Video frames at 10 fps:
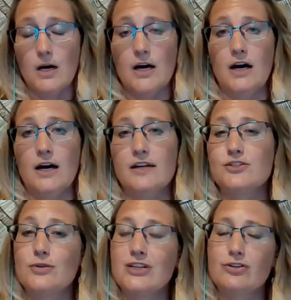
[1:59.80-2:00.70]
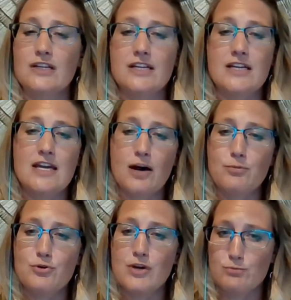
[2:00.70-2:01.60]
Uh, so it'll
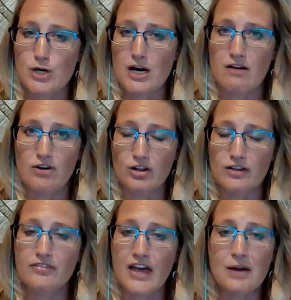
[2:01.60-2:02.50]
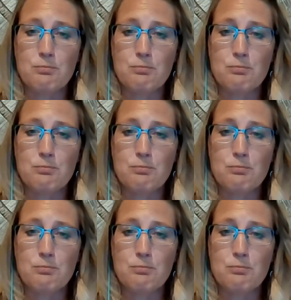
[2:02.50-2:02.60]
help you keep track of all of that.